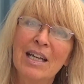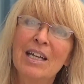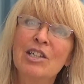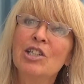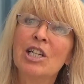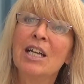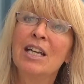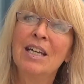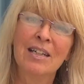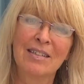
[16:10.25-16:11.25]
he,
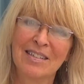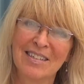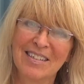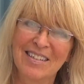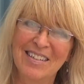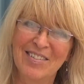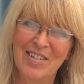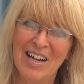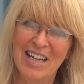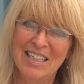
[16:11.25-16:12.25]
she,
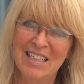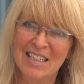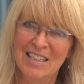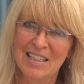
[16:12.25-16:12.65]
right?